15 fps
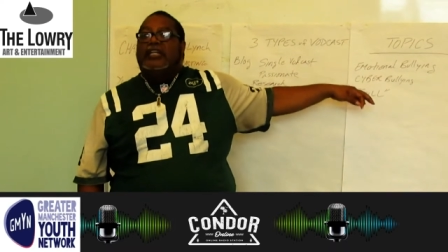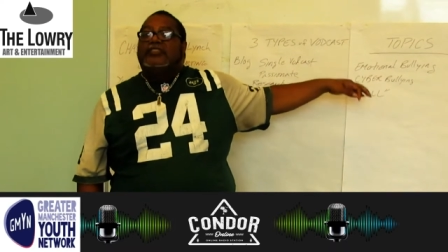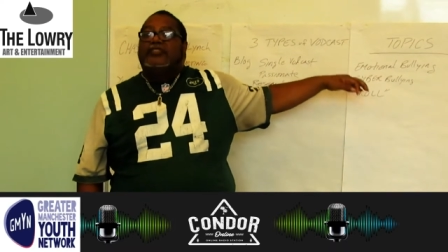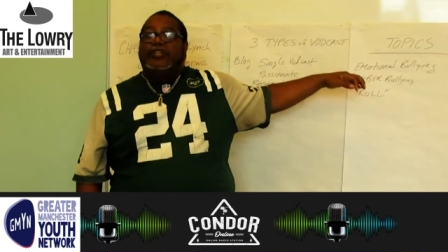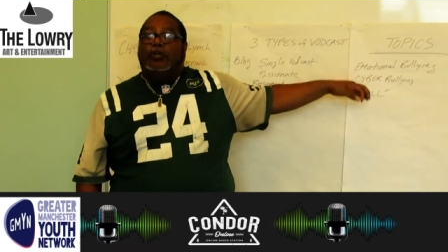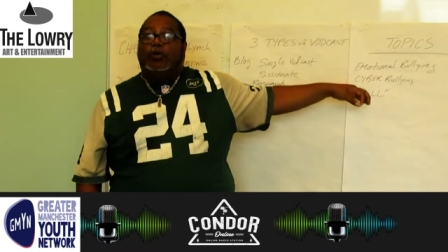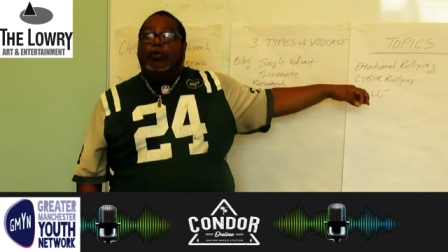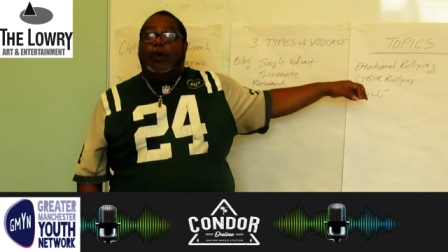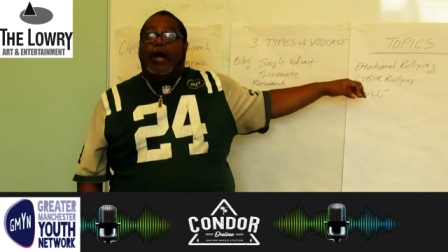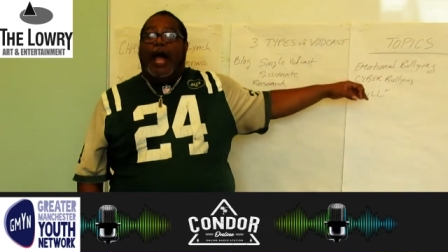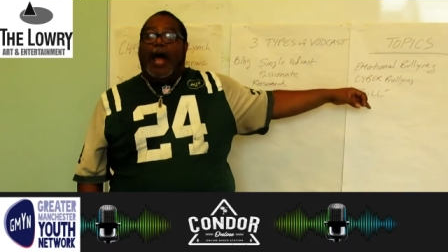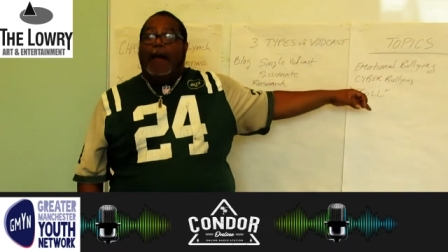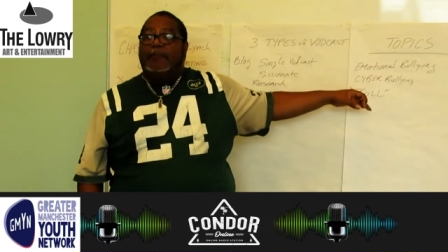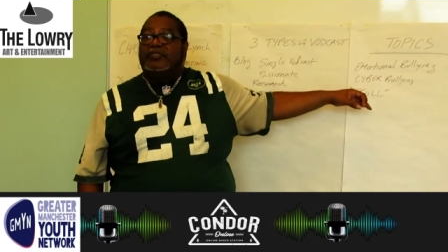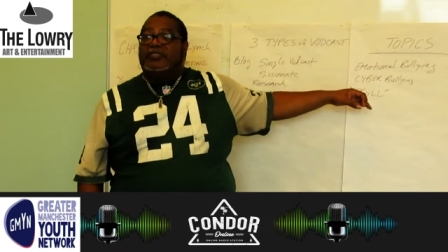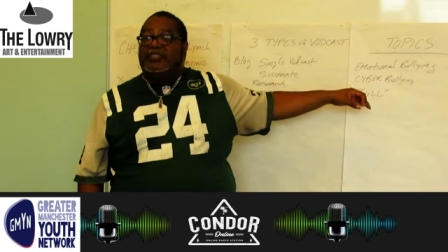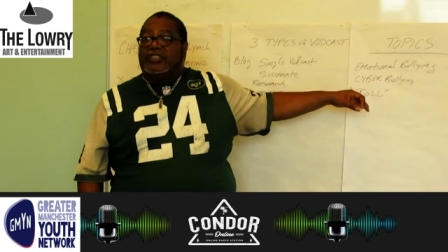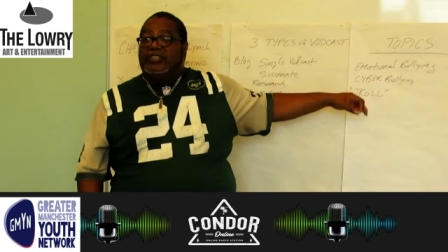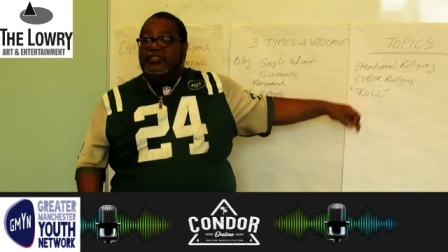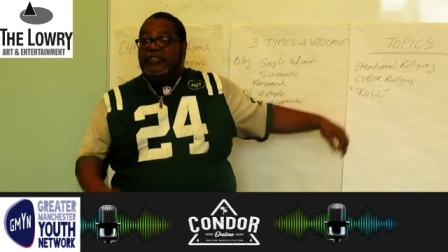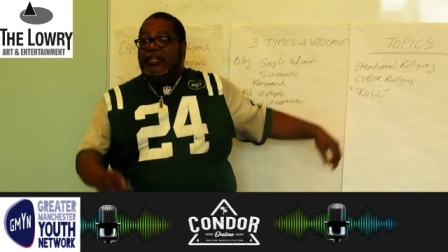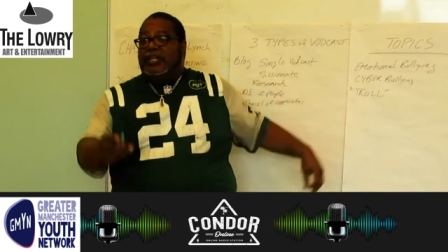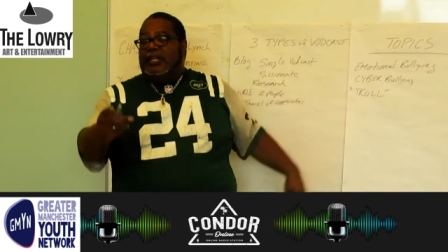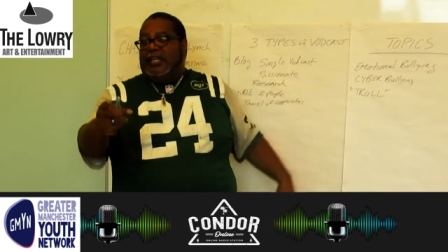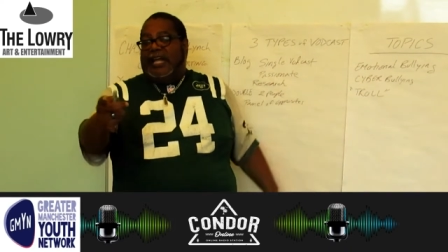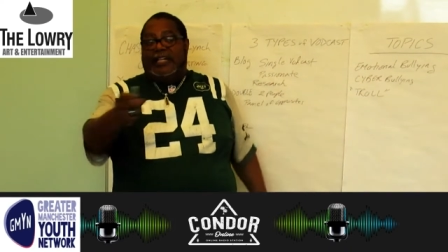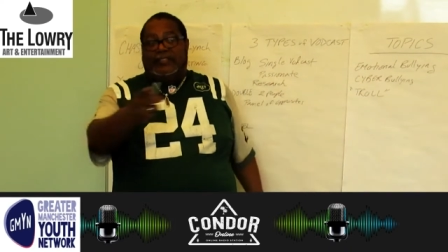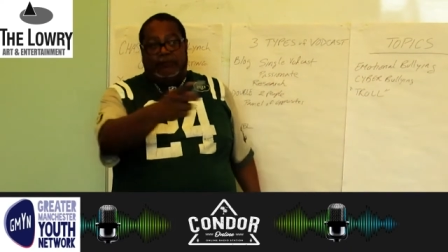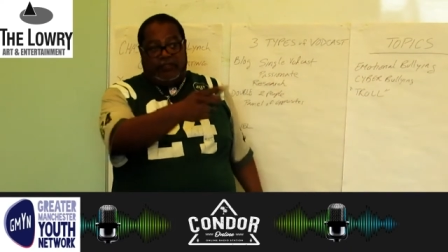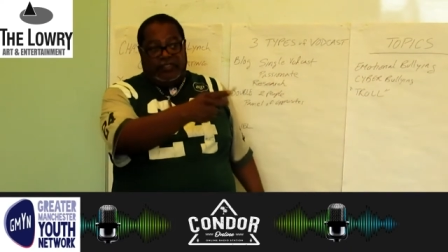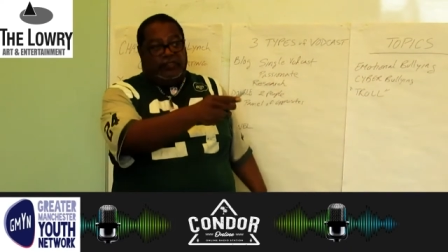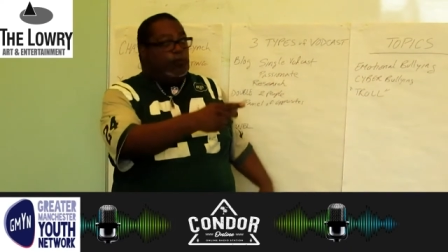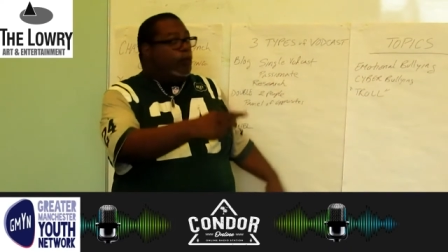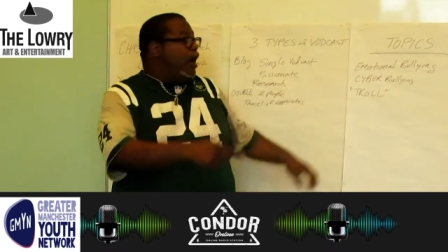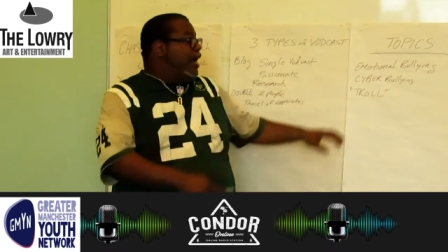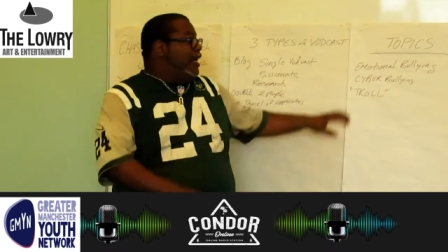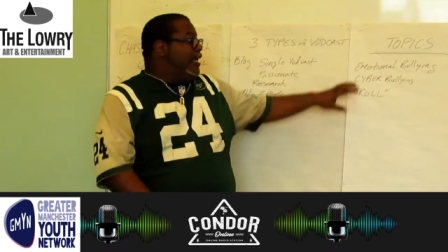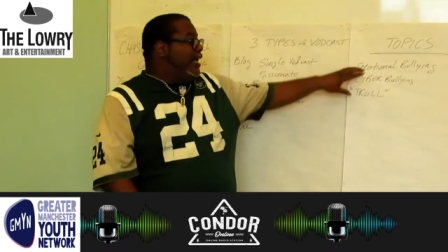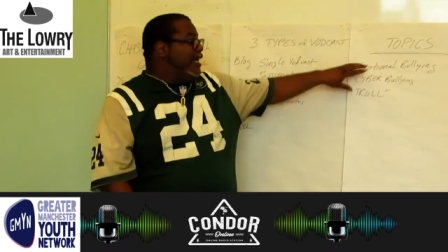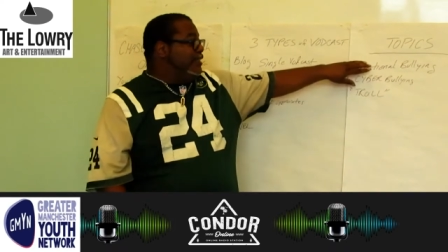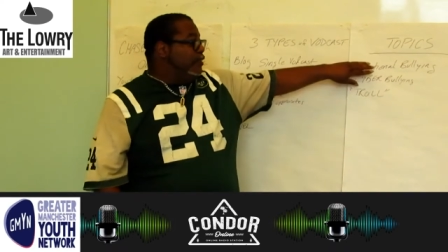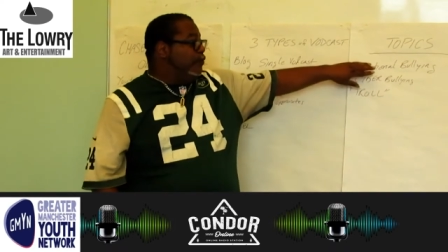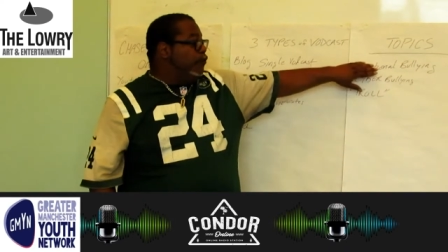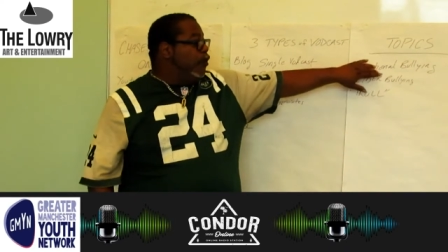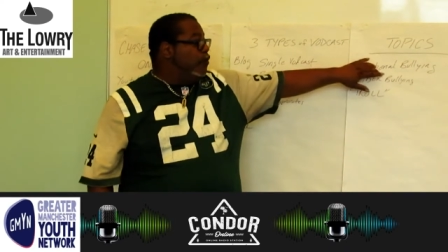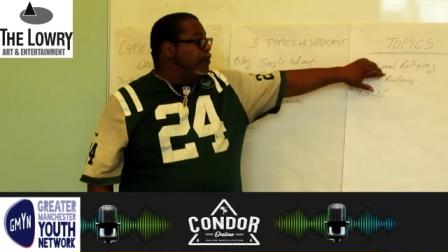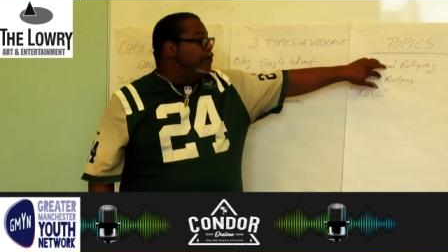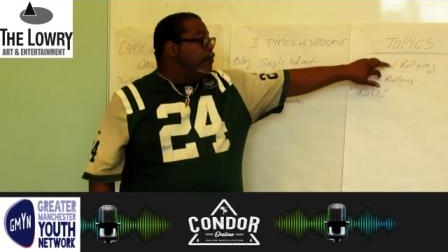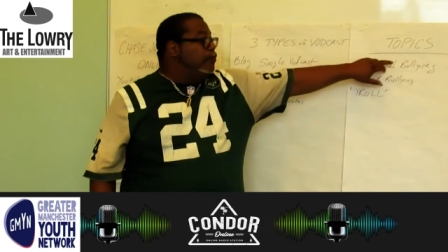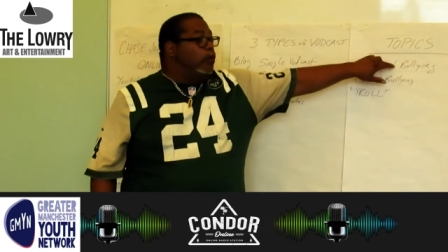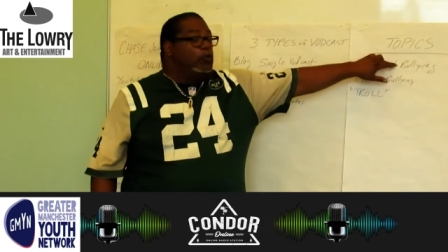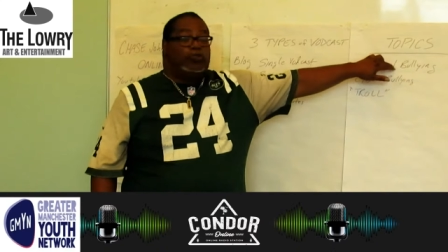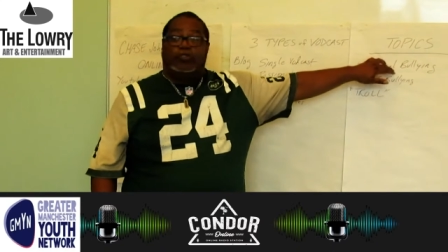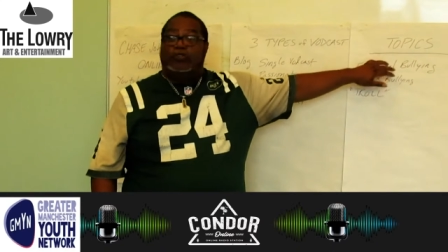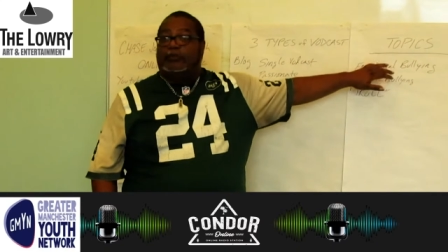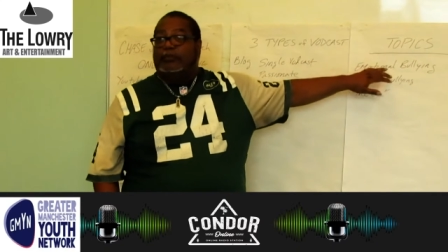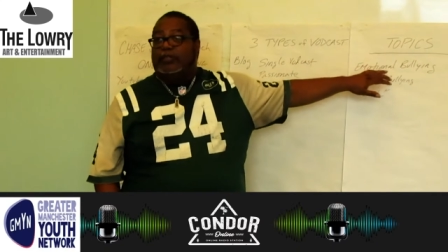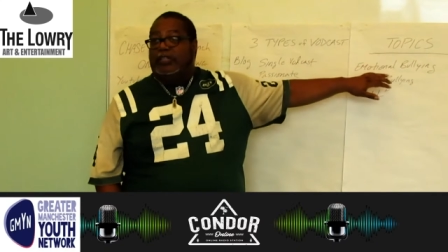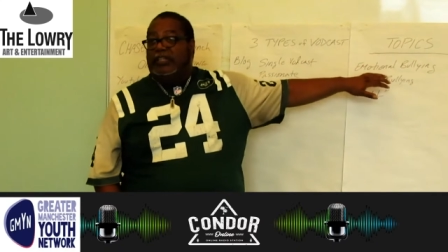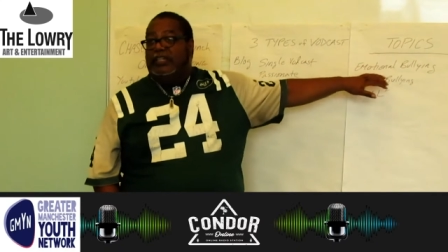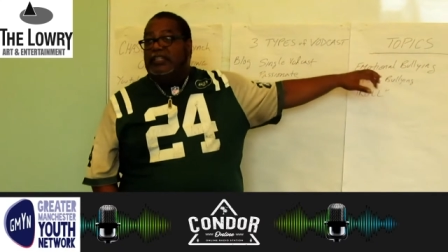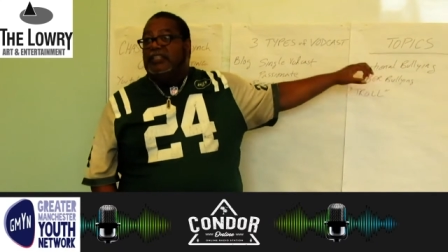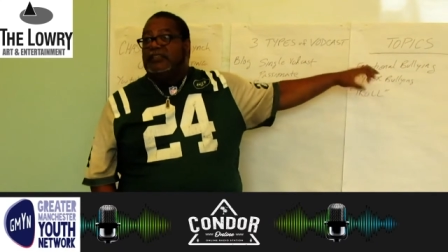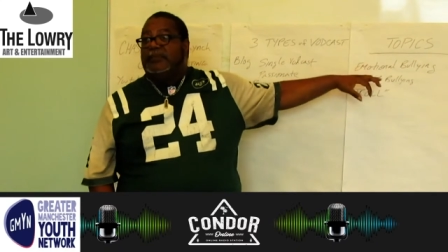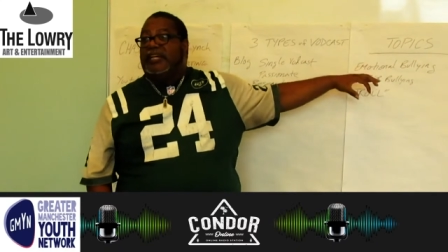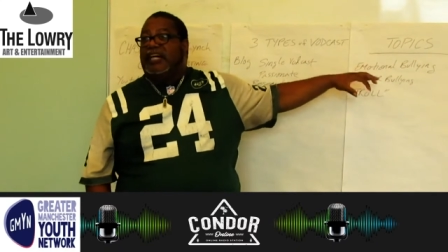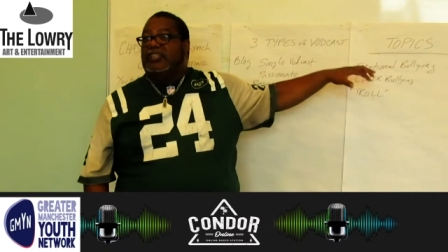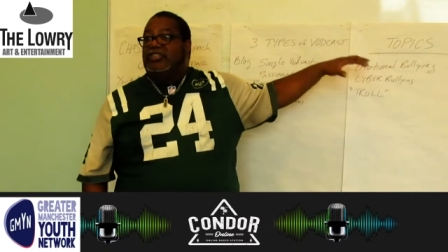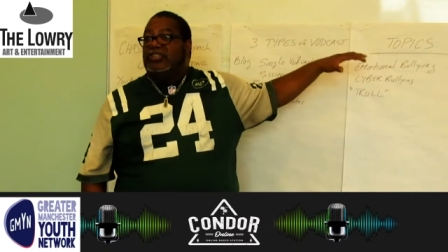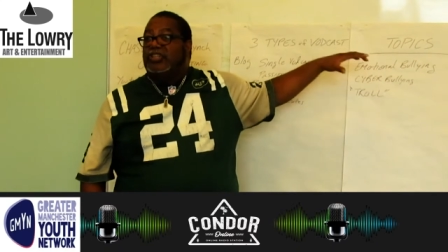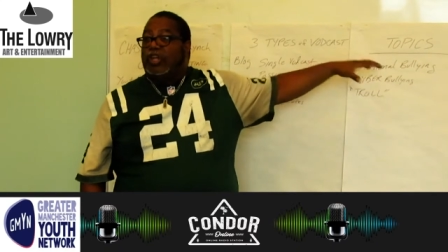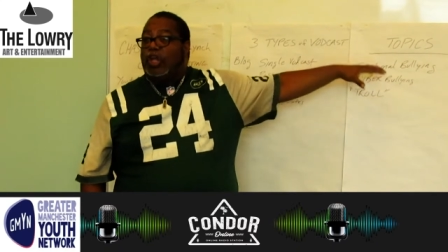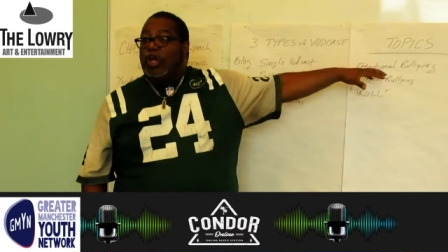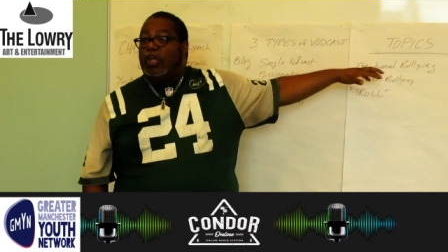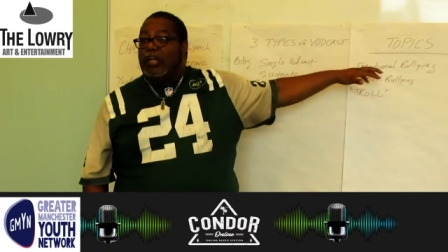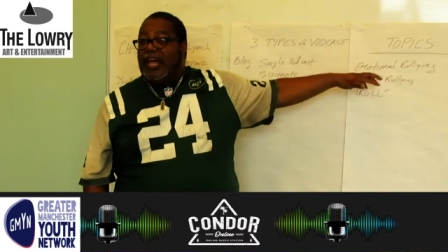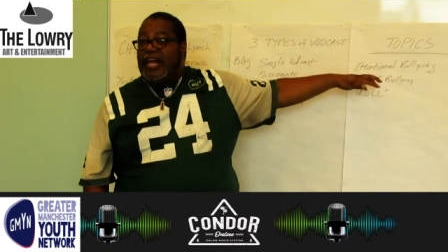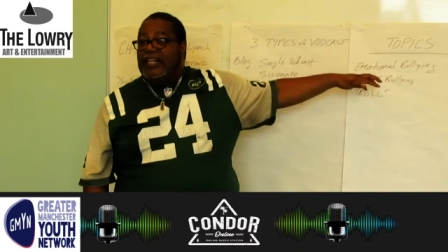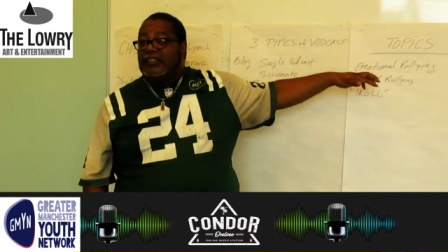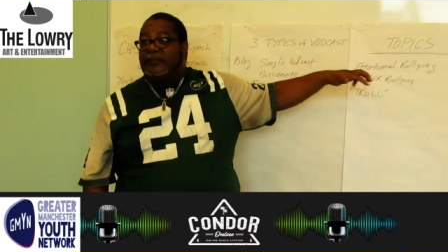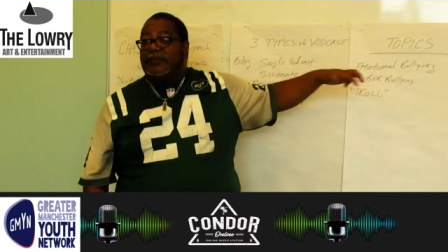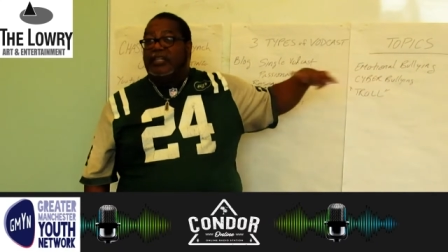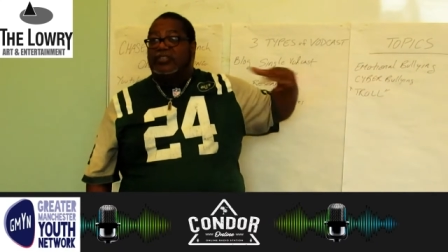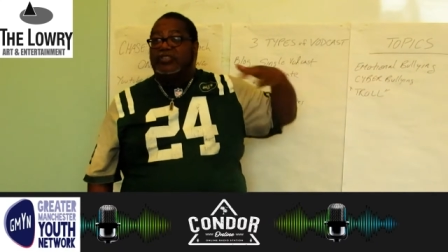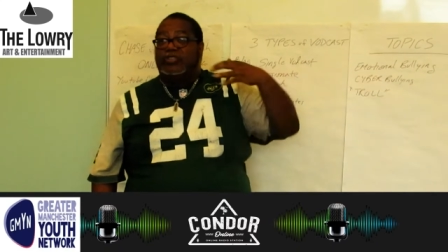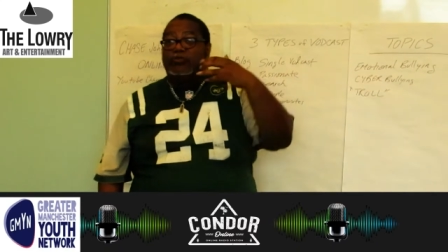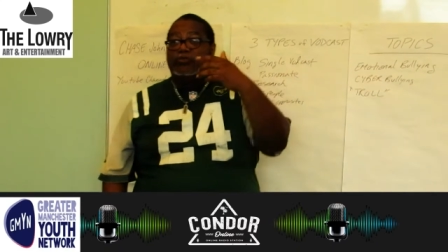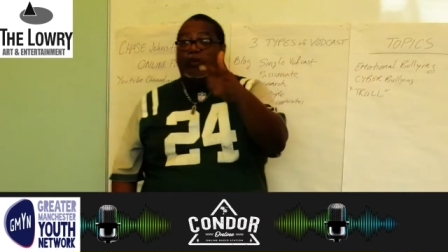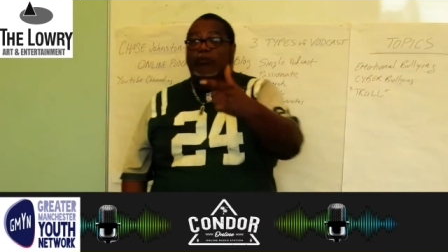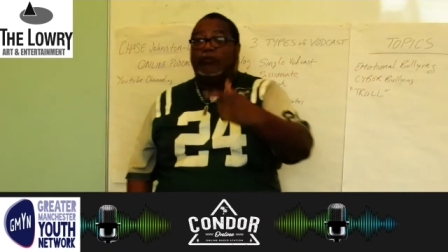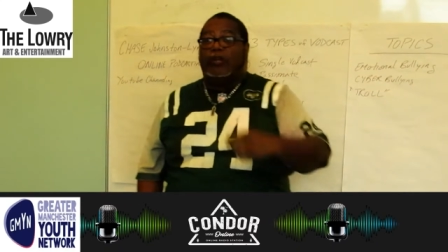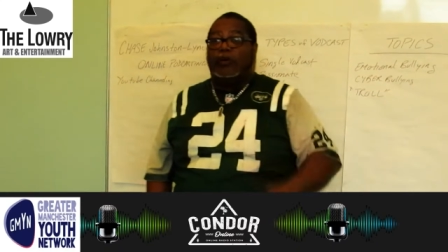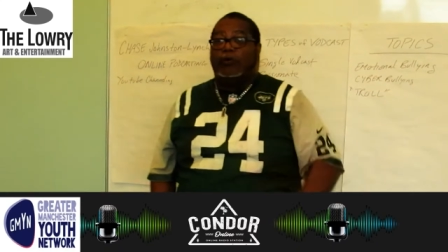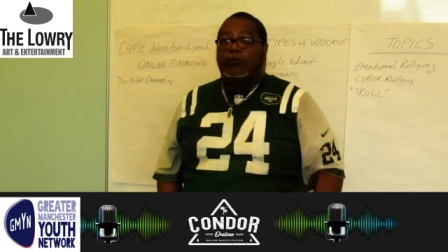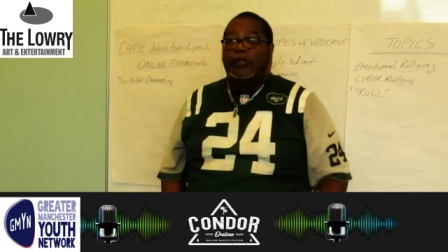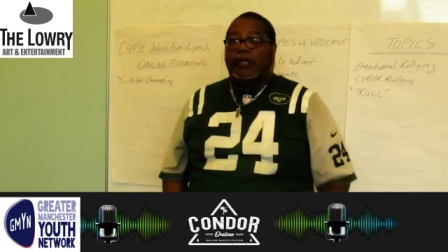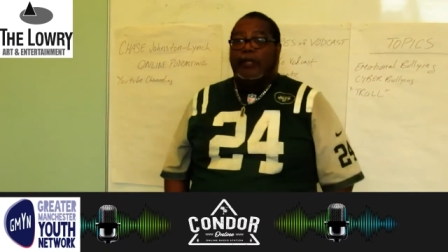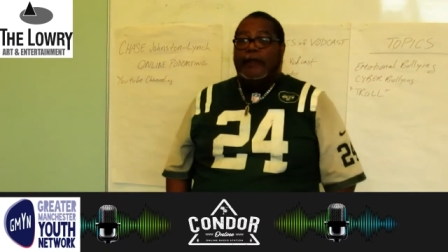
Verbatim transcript: So what happens is, as the reason why it's a form of emotional bullying is because it's long lasting because you don't know.